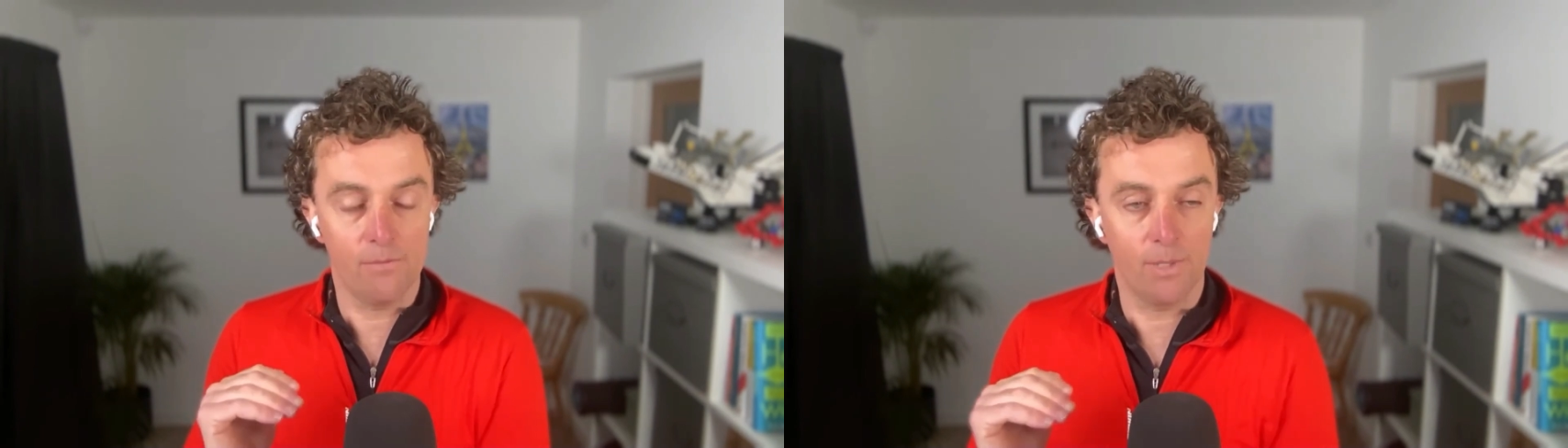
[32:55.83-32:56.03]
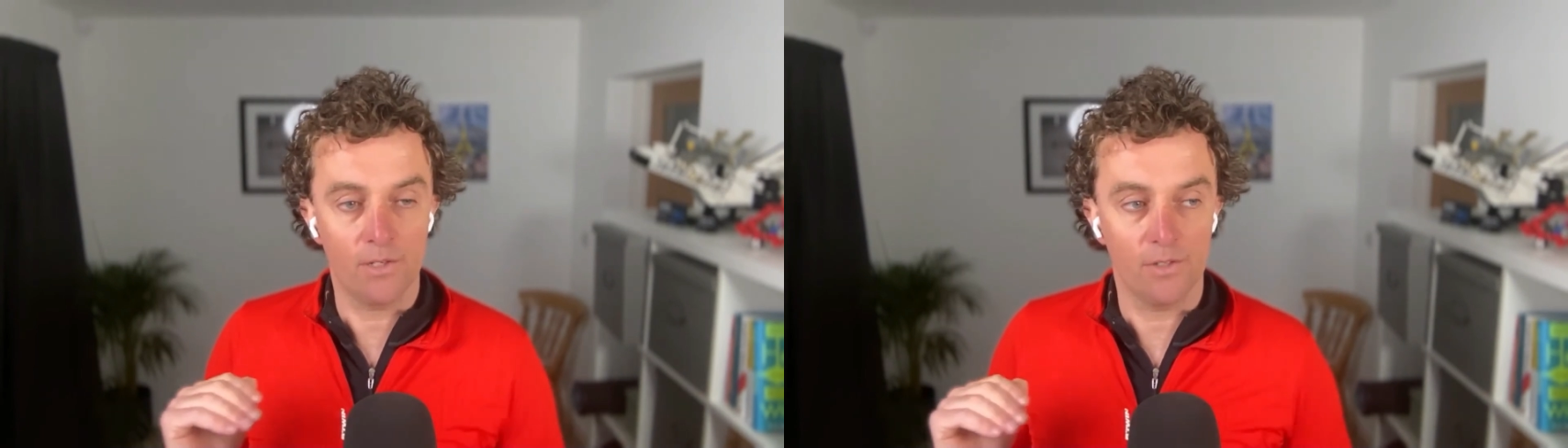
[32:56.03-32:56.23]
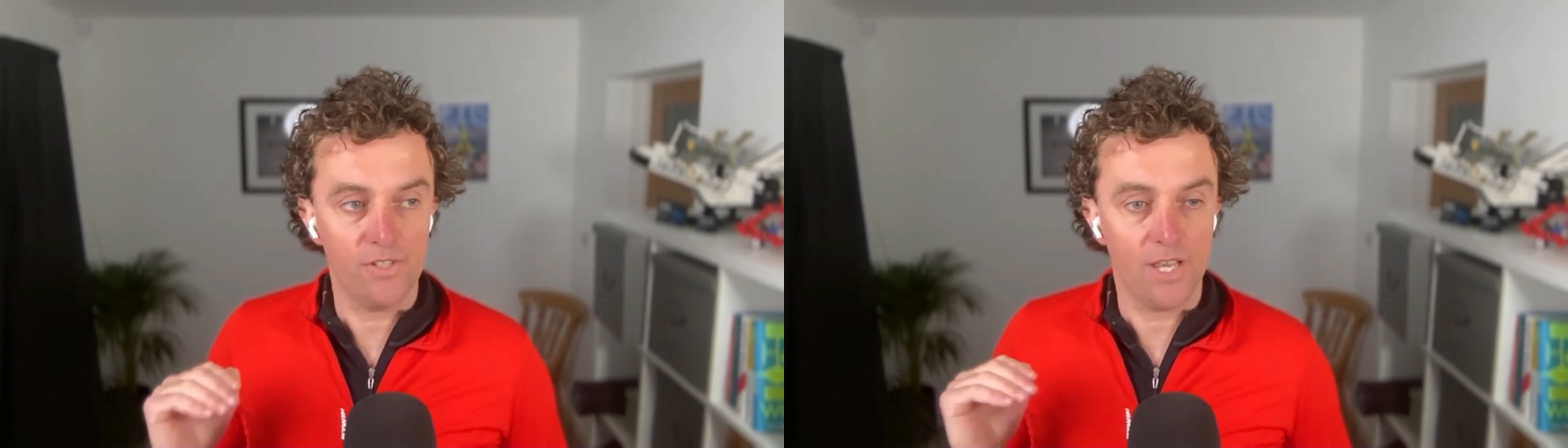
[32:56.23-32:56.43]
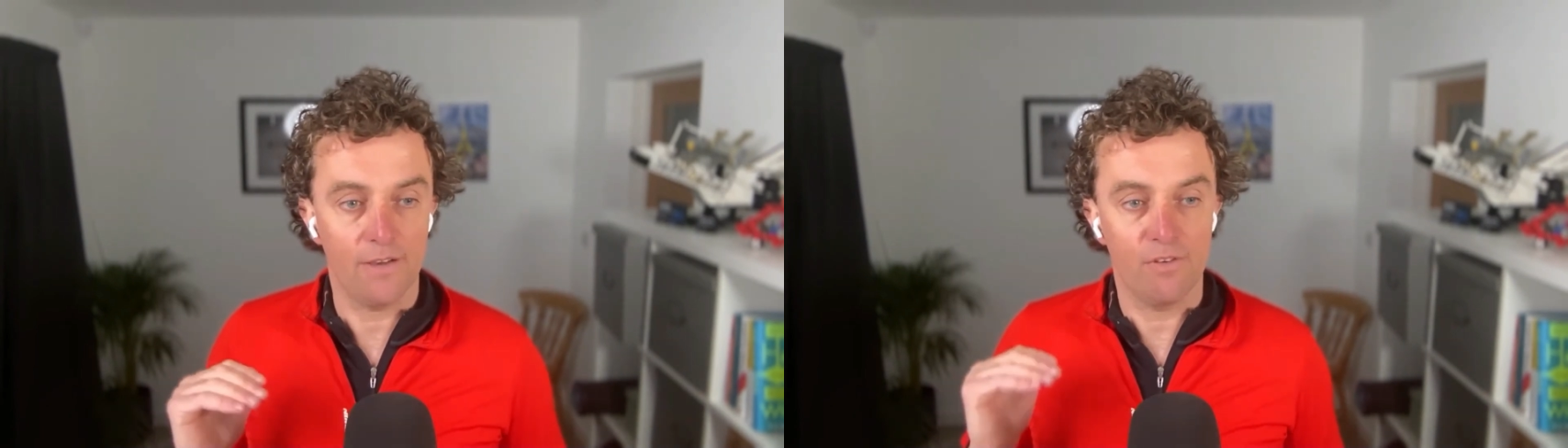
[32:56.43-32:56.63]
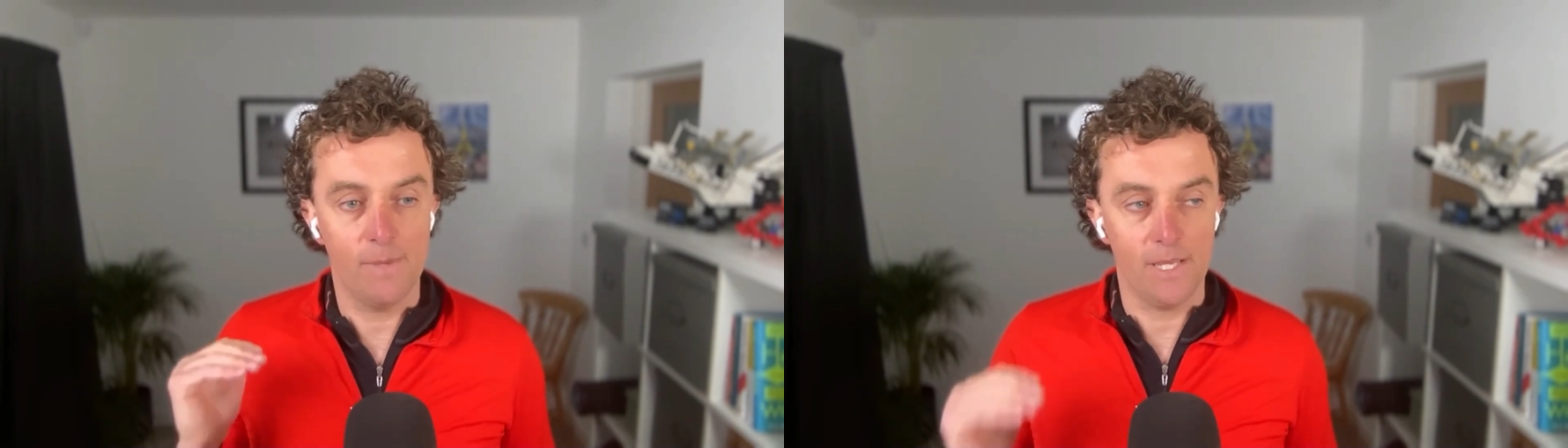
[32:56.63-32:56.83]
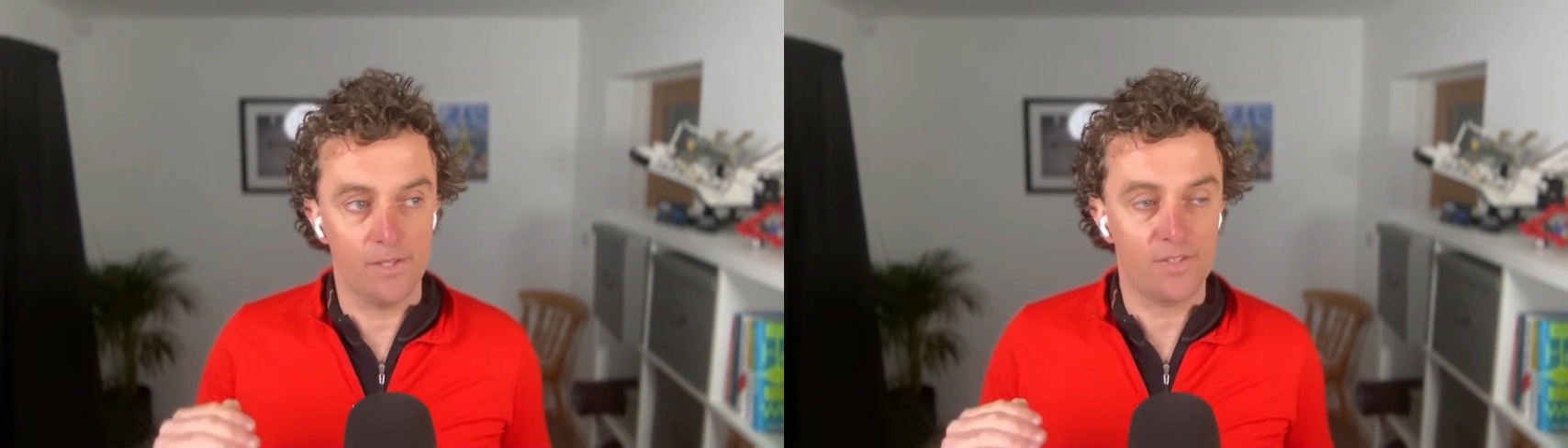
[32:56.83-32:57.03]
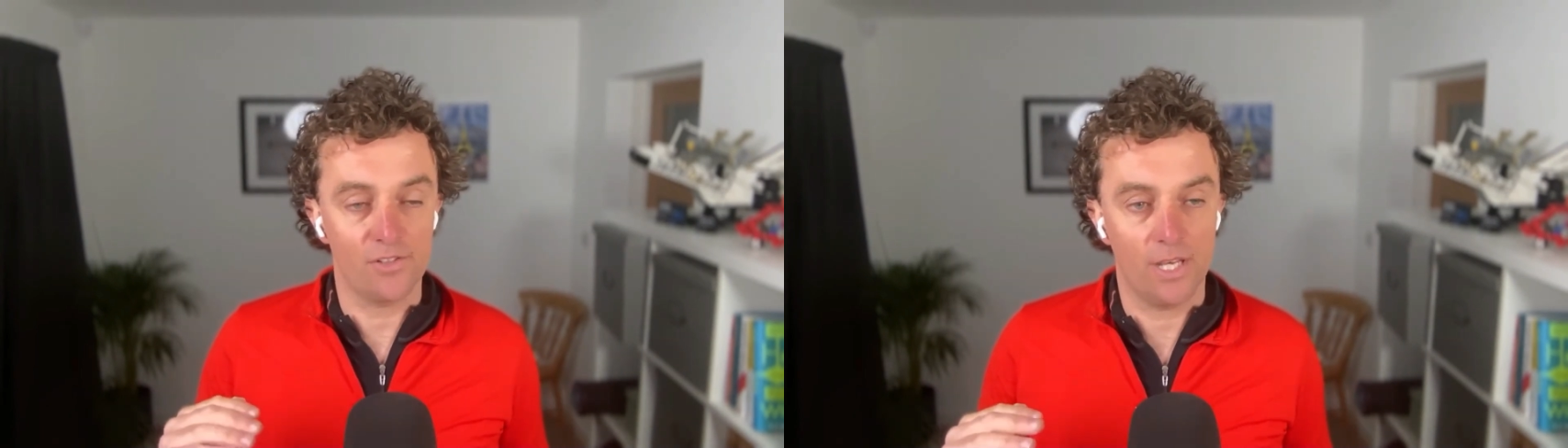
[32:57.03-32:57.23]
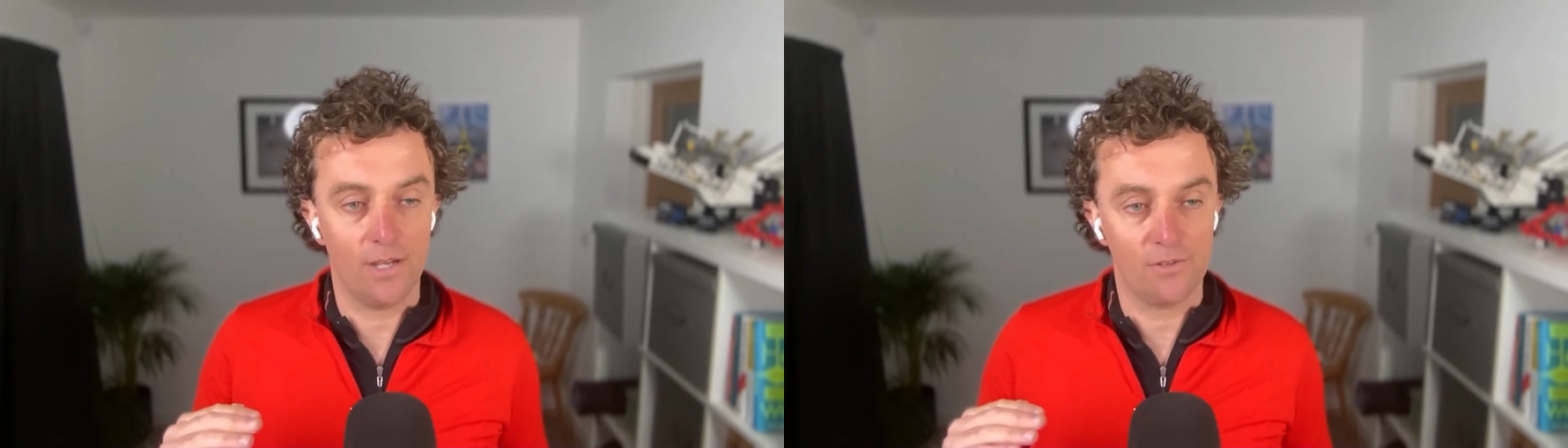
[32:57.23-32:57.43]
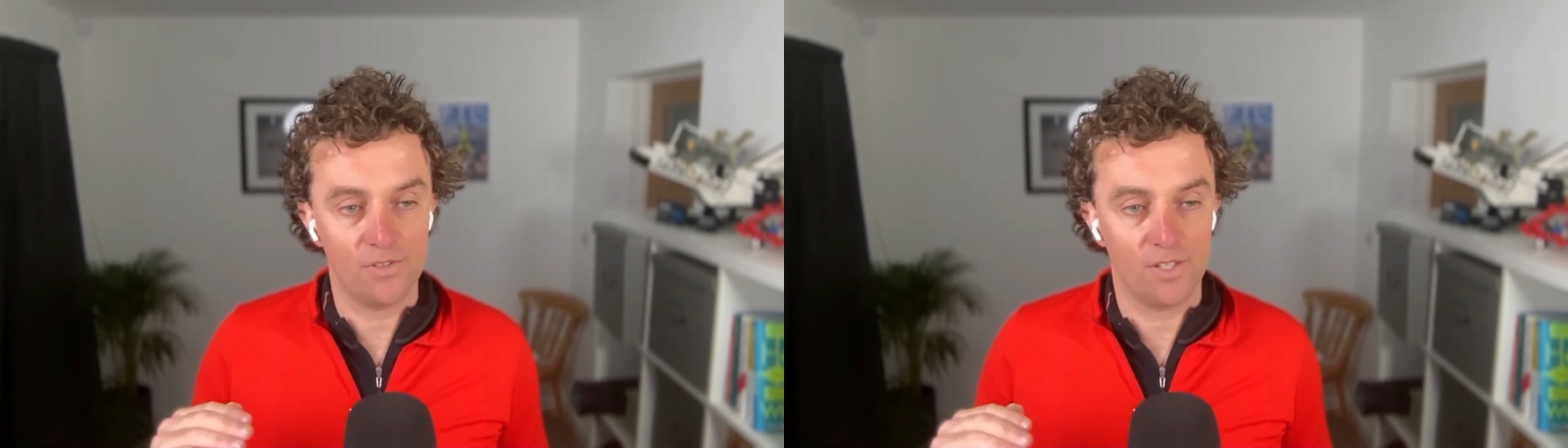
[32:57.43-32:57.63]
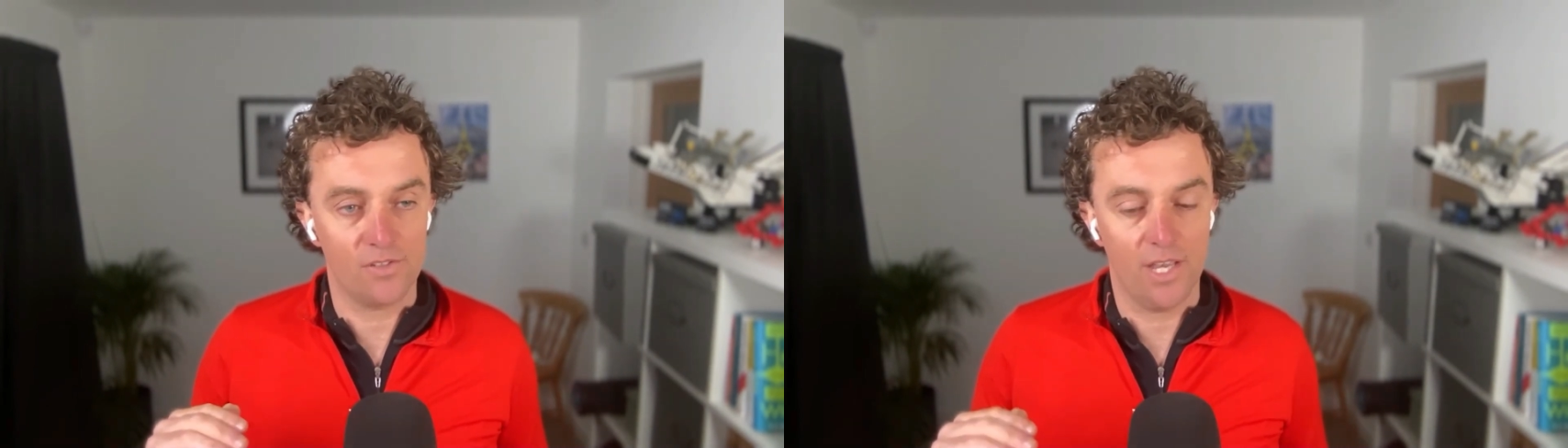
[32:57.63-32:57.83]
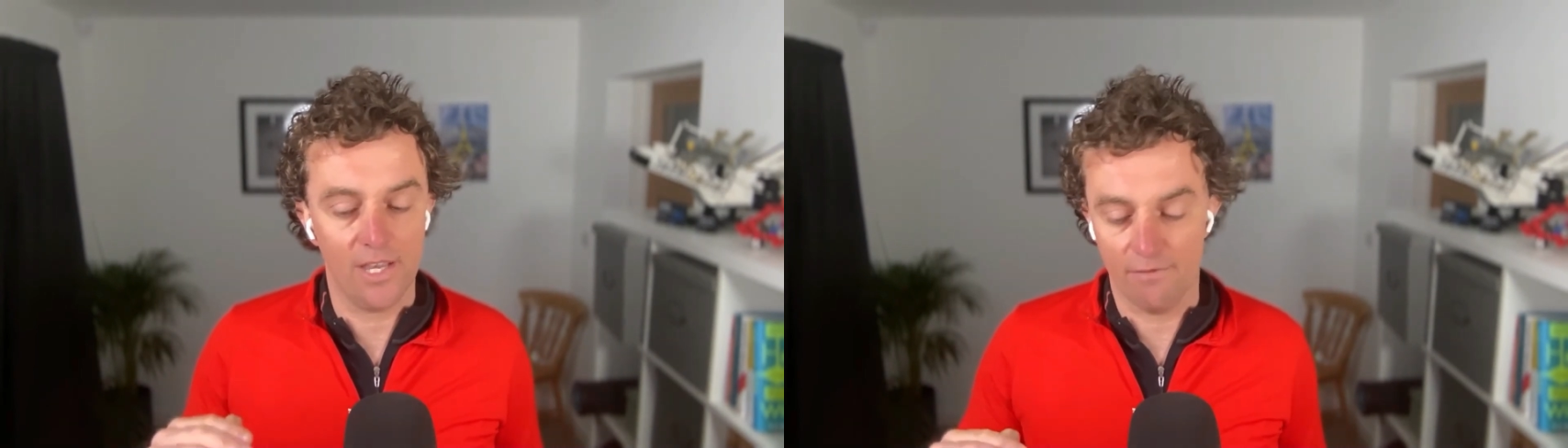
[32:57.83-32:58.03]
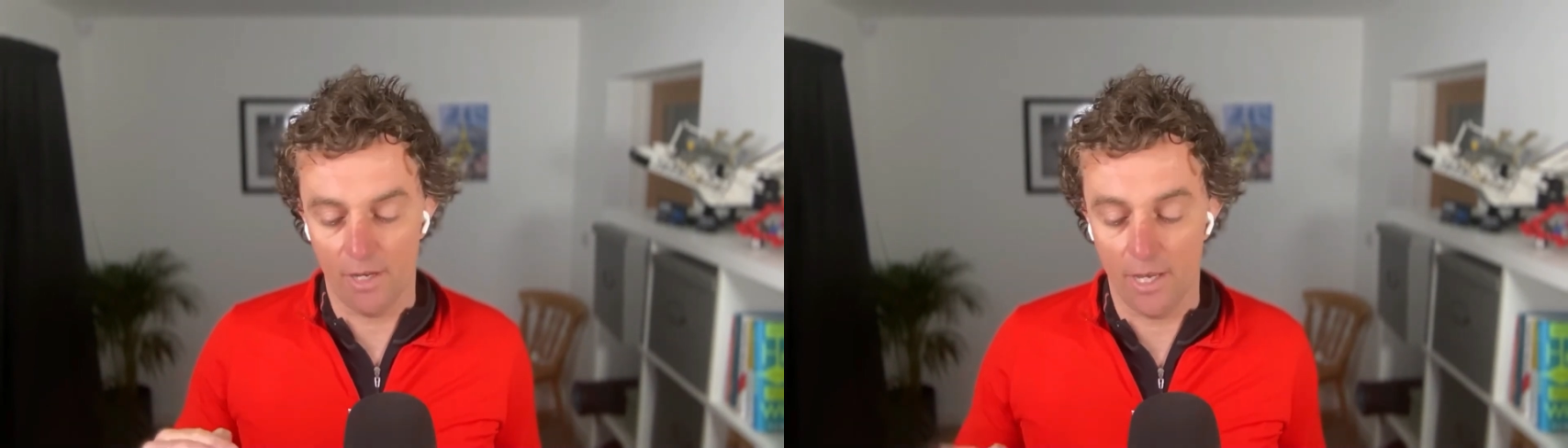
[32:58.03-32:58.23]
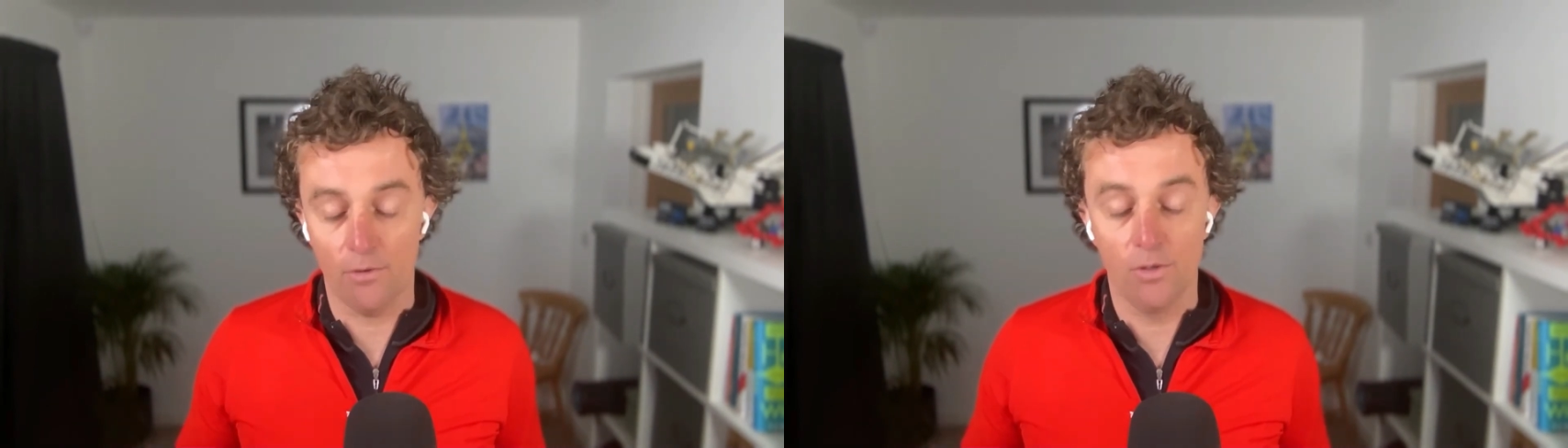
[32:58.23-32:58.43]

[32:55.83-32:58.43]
because for me, it's actually out to 68 right now.